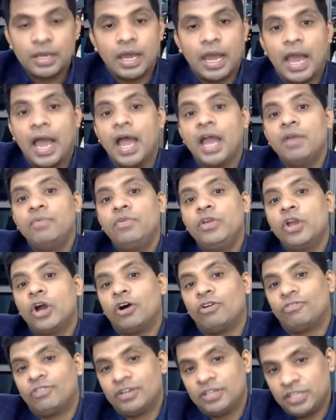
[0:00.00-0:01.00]
and we
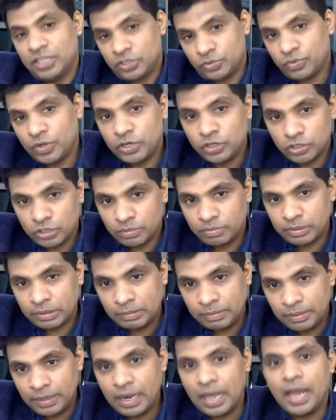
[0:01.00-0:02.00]
offer this one to the
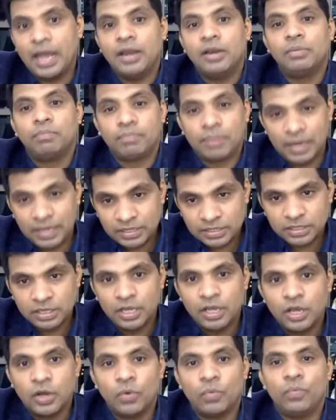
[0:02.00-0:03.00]
people. And plus,
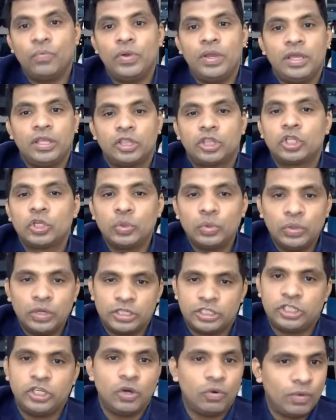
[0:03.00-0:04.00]
we through
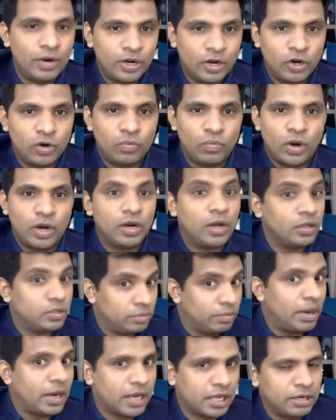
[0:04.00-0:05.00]
SEO 101,
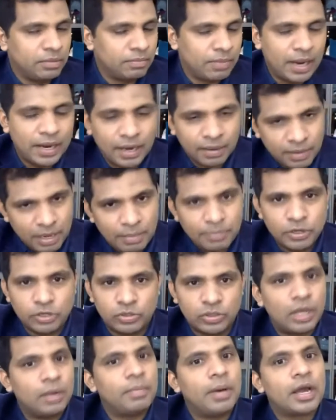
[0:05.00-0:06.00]
so marketing plan, I'm coming to
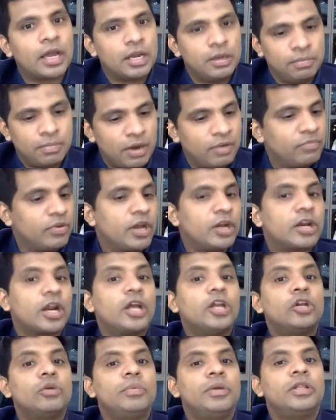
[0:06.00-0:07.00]
that marketing plan, we are
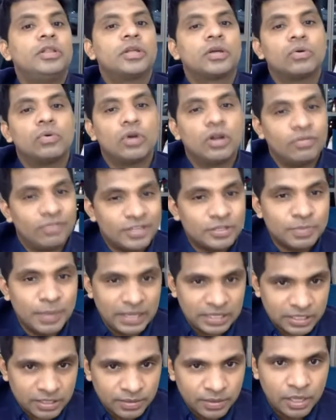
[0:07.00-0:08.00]
trying to be in the Google first
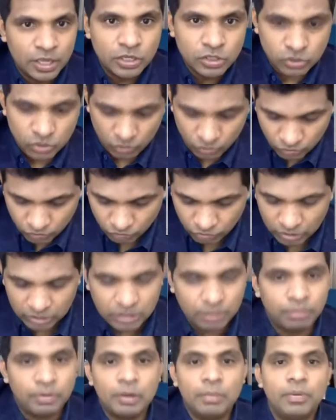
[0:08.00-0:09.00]
page. So when
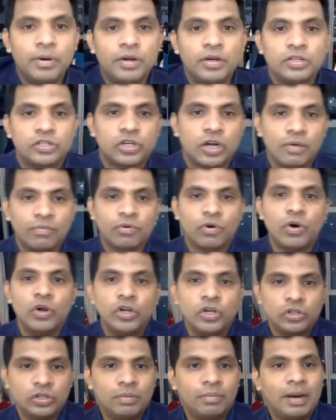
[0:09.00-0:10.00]
the people, instead of
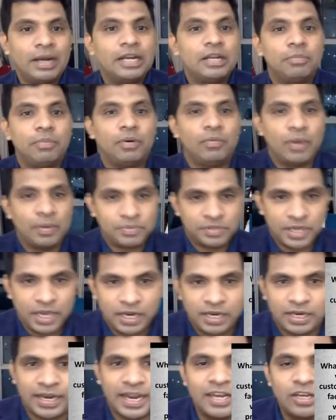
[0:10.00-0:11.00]
going to the multiple
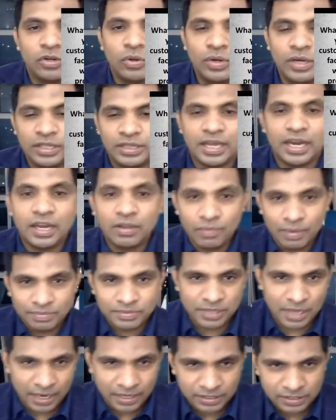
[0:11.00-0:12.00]
website, 10, 20, 30
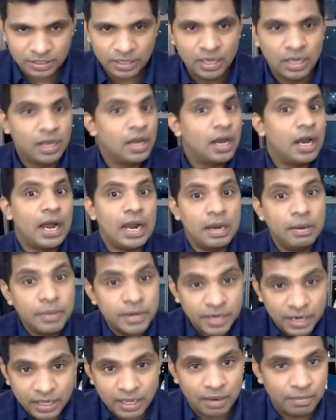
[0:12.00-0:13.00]
websites,
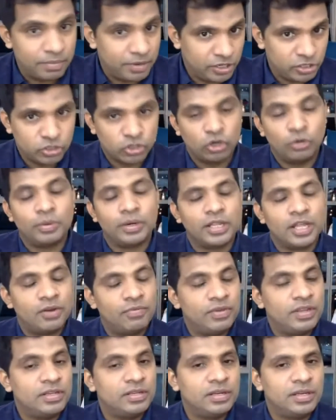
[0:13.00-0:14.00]
unlimited companies. You remember that
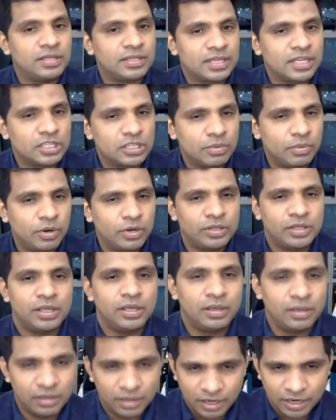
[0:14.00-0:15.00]
we discussed about
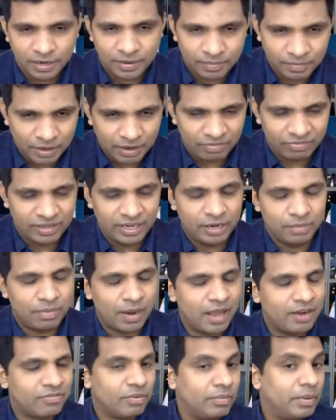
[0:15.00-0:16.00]
the affiliate
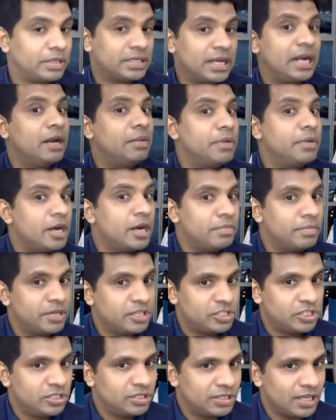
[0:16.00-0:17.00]
platform as unlimited
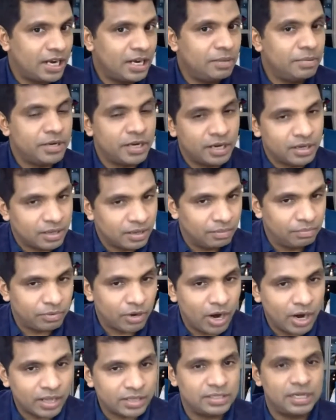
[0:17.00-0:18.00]
merchants, unlimited
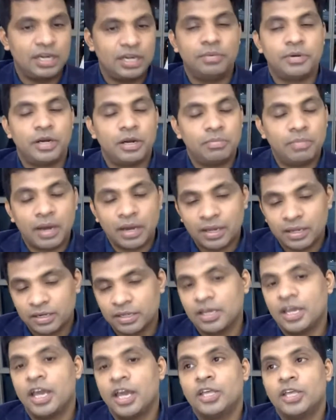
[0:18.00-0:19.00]
products, unlimited market.
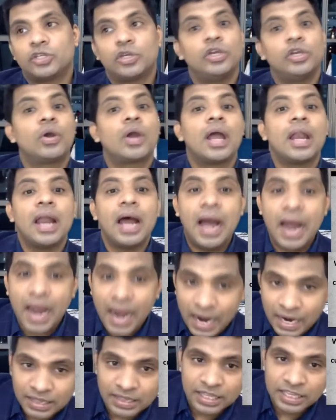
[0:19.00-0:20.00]
So you can
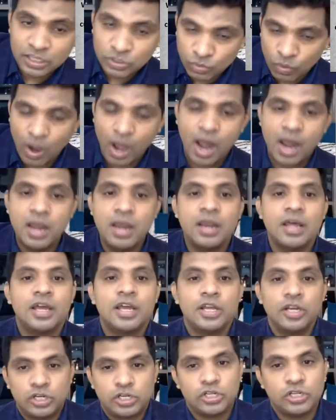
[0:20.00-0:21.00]
add these one
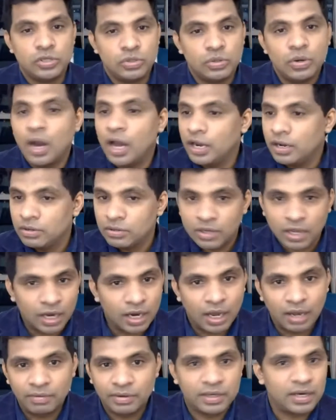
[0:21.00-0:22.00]
to you, and you can
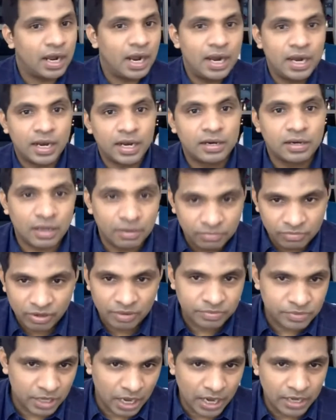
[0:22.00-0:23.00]
have 100
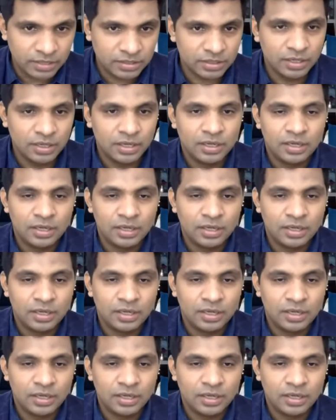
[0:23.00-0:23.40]
websites